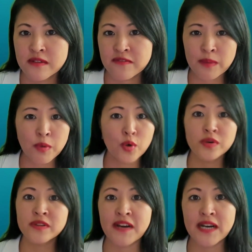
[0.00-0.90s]
from
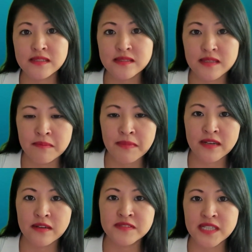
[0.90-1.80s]
all the vast
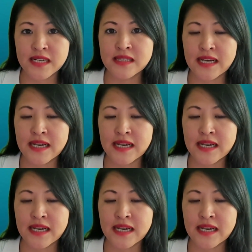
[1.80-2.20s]
amount of data